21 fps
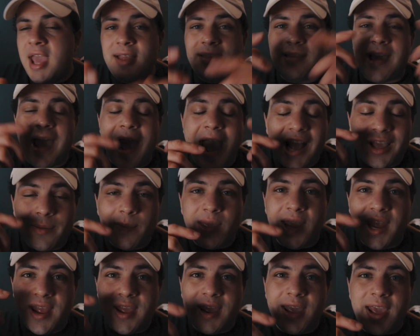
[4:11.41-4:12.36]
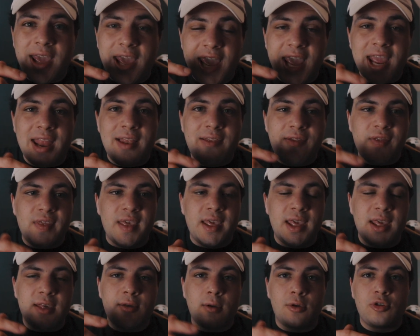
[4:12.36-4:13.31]
tag me in
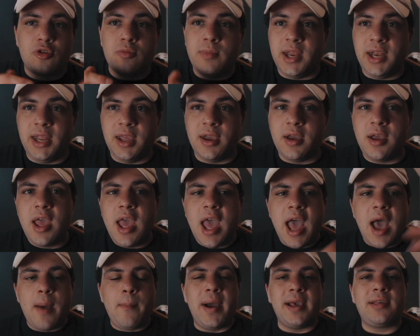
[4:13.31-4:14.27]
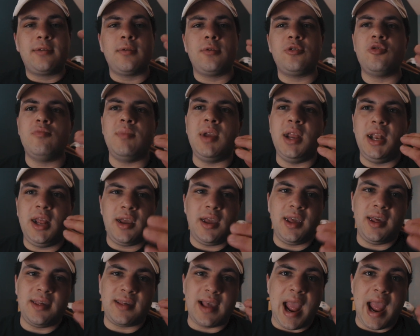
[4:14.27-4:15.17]
the social media. My social media is